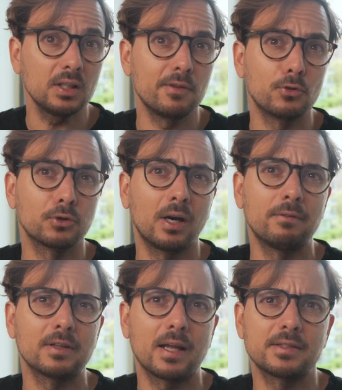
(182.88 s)
If your
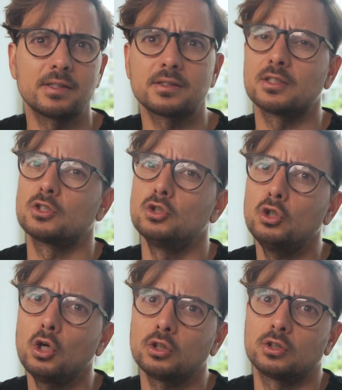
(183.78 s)
driver's license is
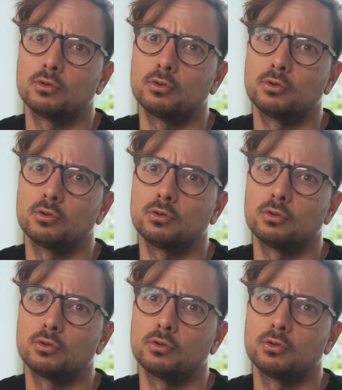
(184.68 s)
not